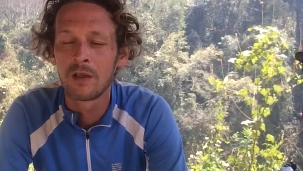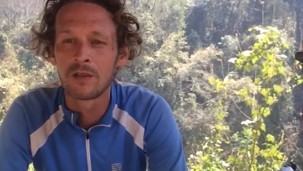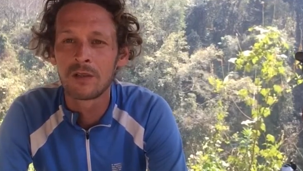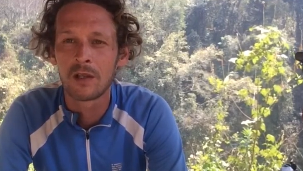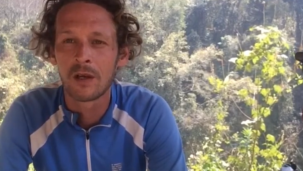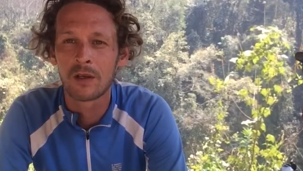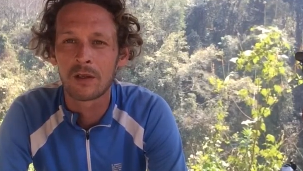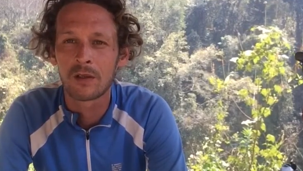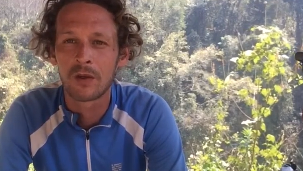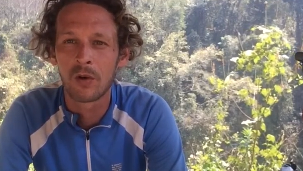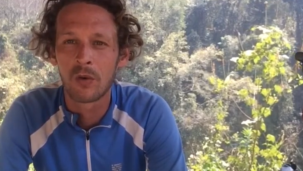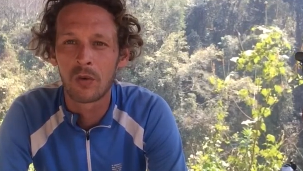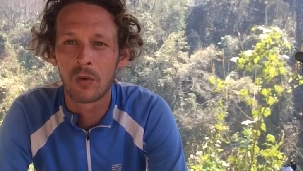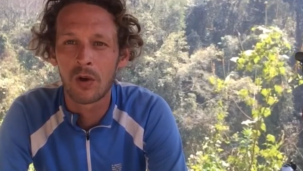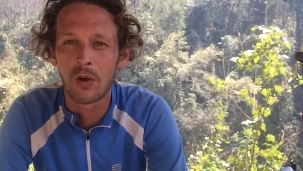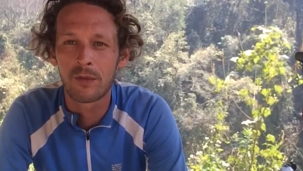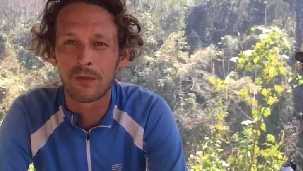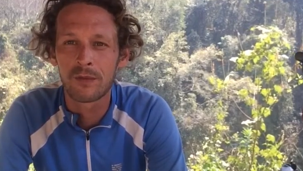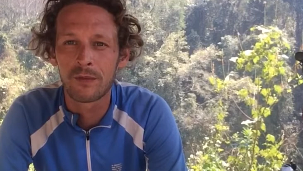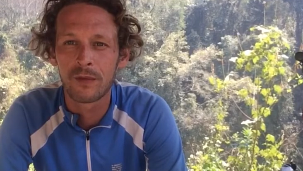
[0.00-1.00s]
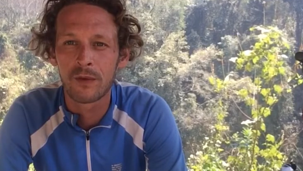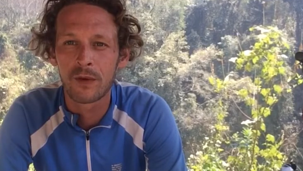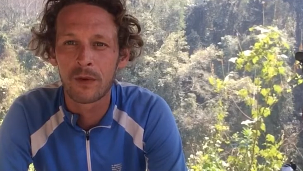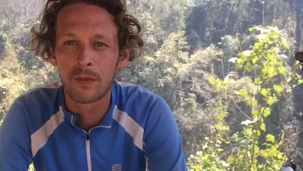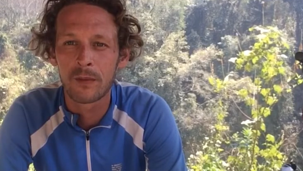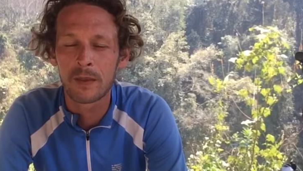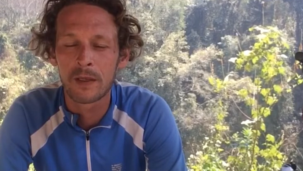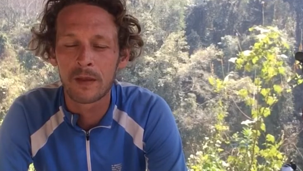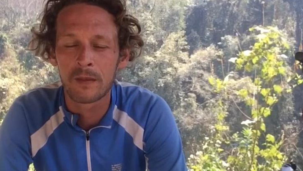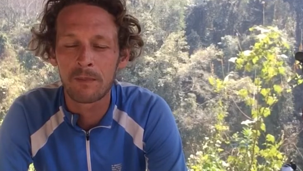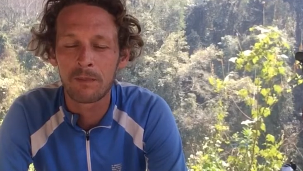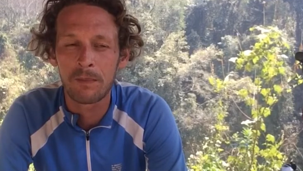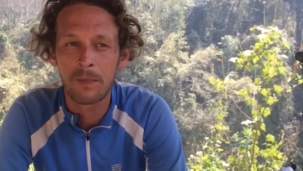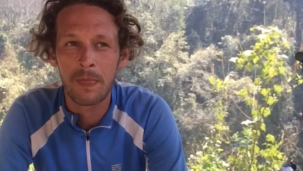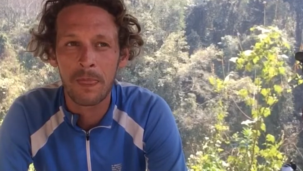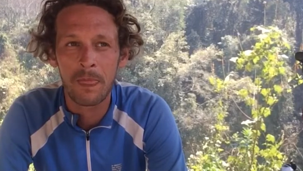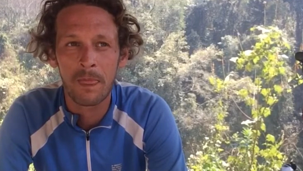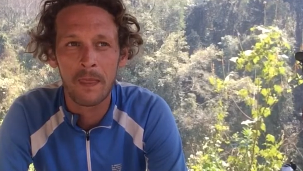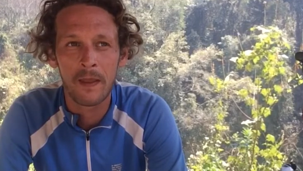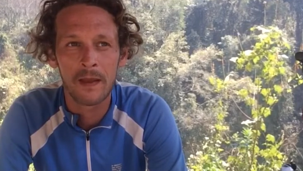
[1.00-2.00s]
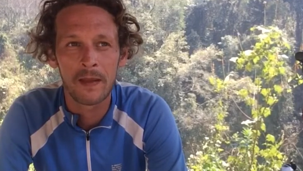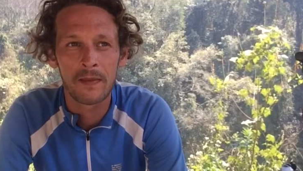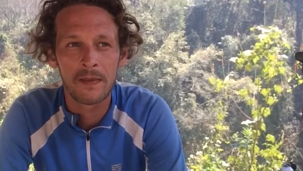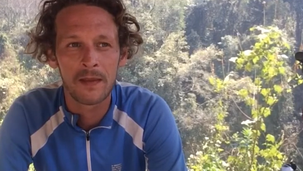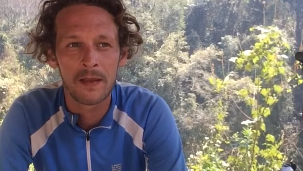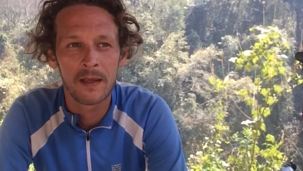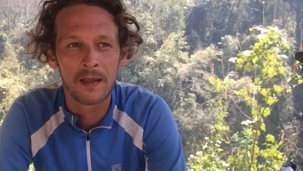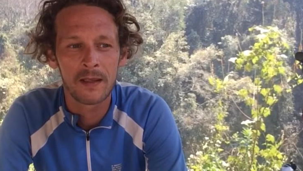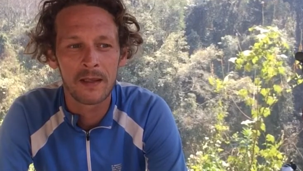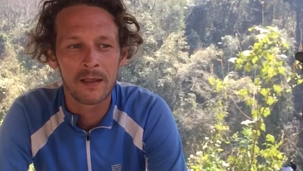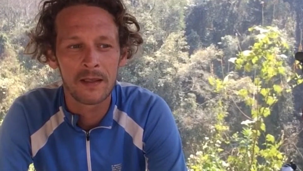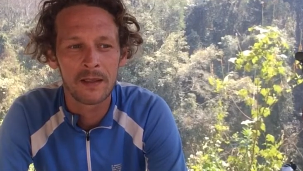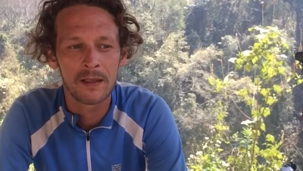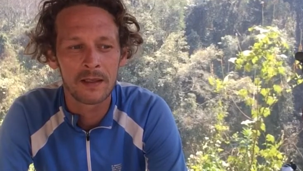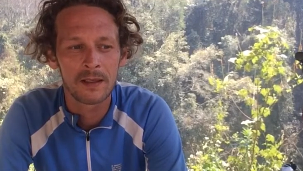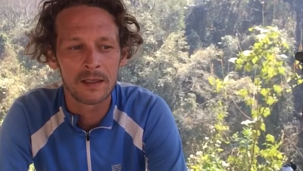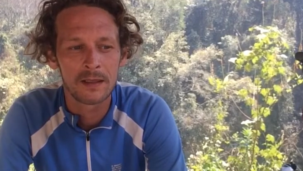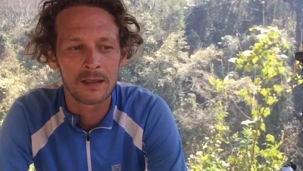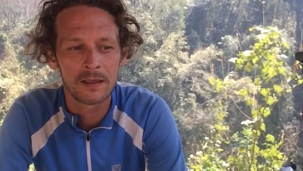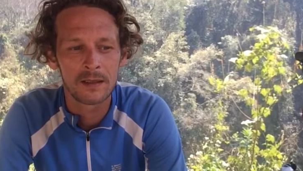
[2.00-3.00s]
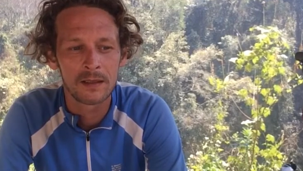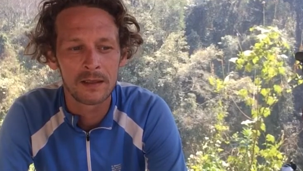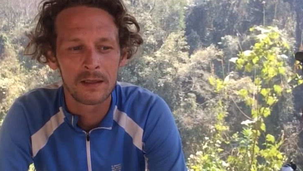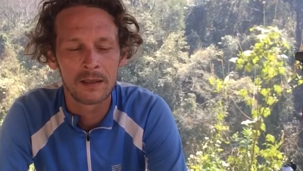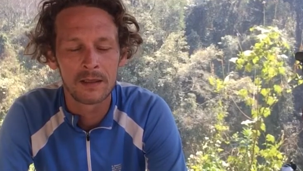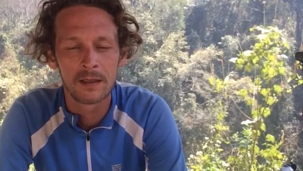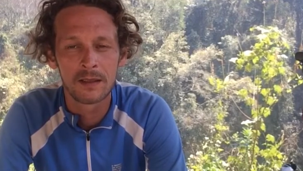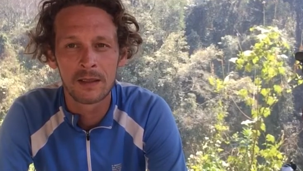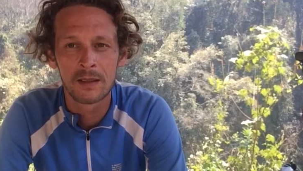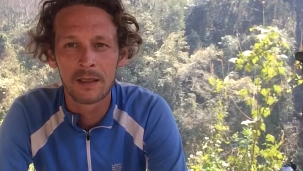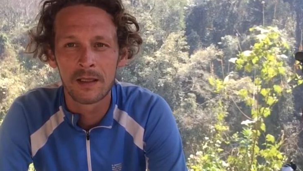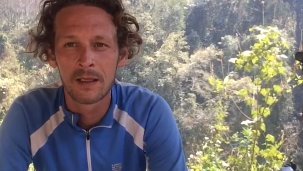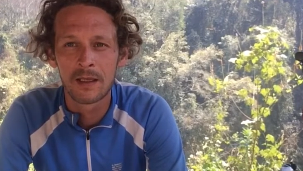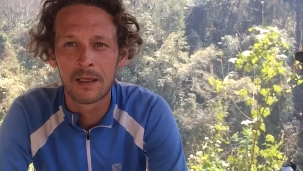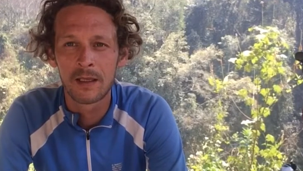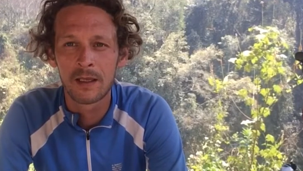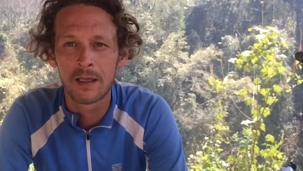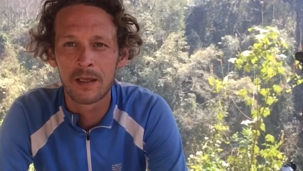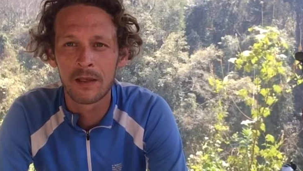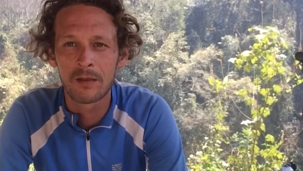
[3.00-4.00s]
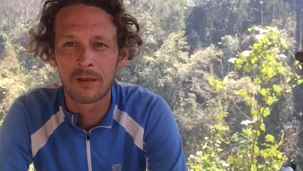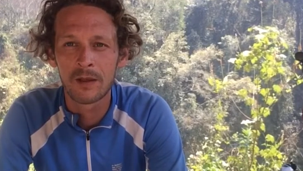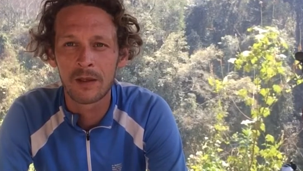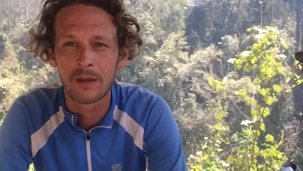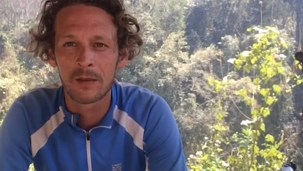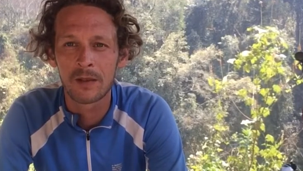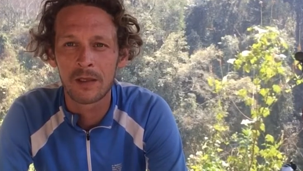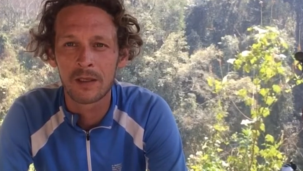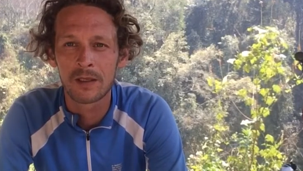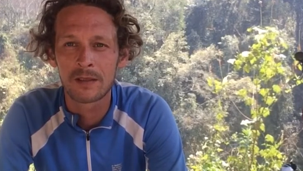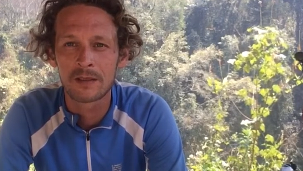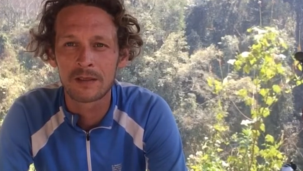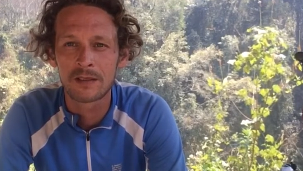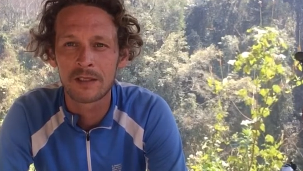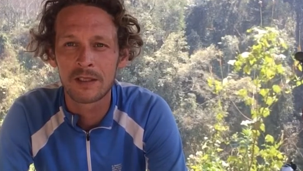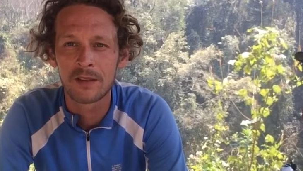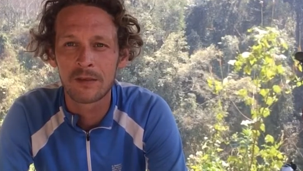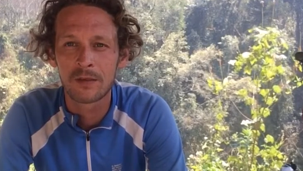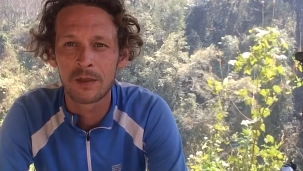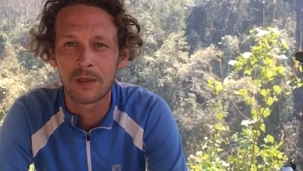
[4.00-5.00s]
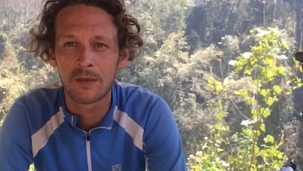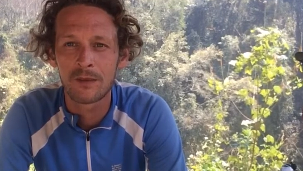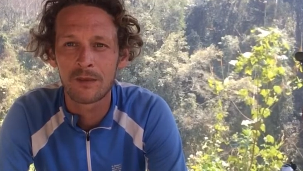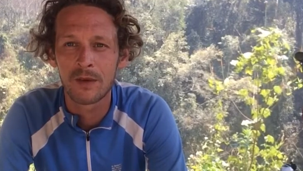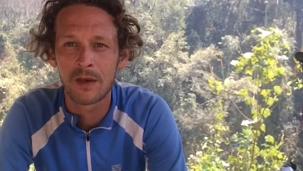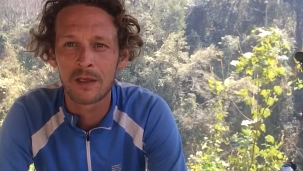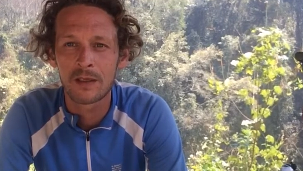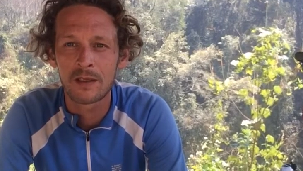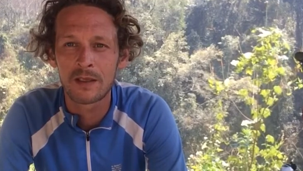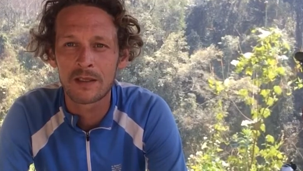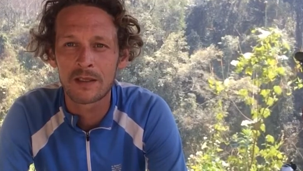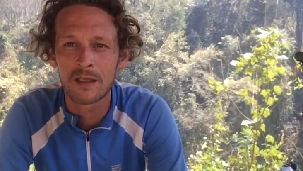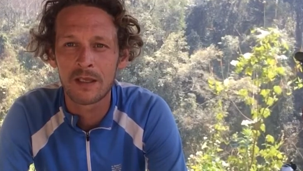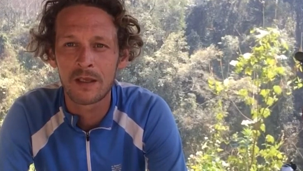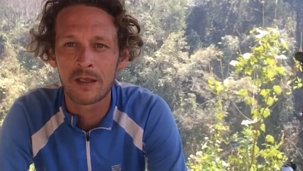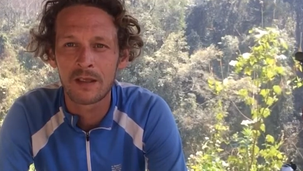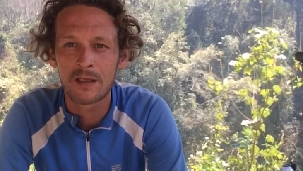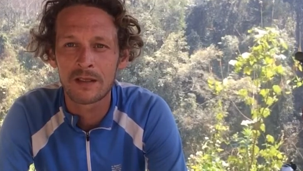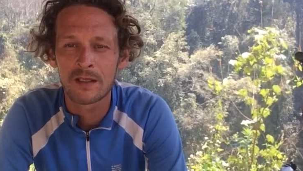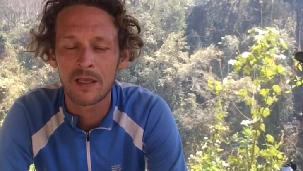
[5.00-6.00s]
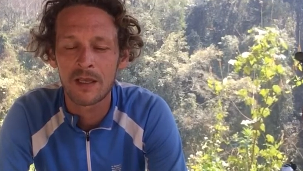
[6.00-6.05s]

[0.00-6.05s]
try and cool off for a bit, and then hit the road and see if we can find this turning